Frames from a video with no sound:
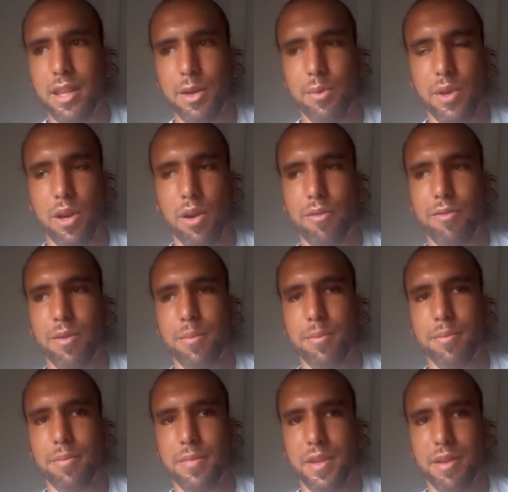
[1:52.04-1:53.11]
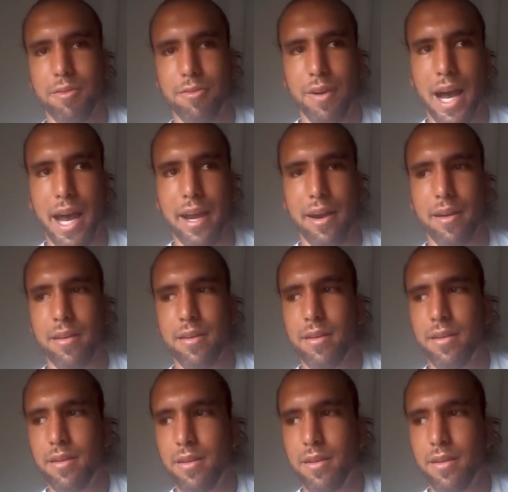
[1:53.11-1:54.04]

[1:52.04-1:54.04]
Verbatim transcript: Then we go from the fire